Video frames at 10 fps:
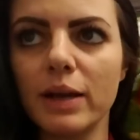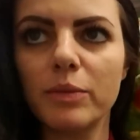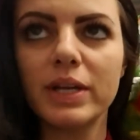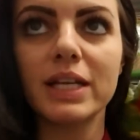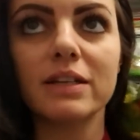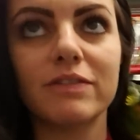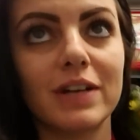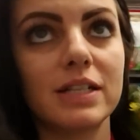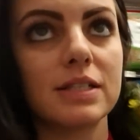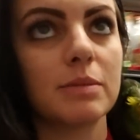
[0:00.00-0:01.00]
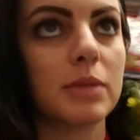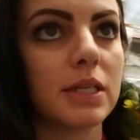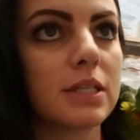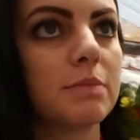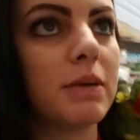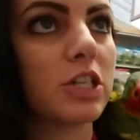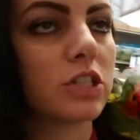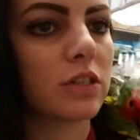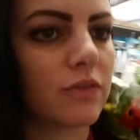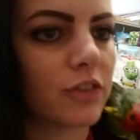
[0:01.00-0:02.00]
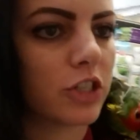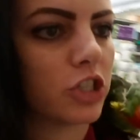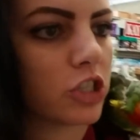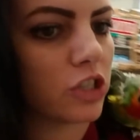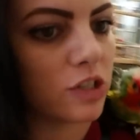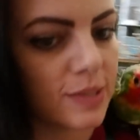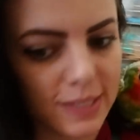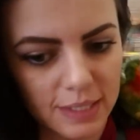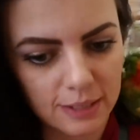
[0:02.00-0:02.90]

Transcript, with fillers: We need to find something special for Jersey.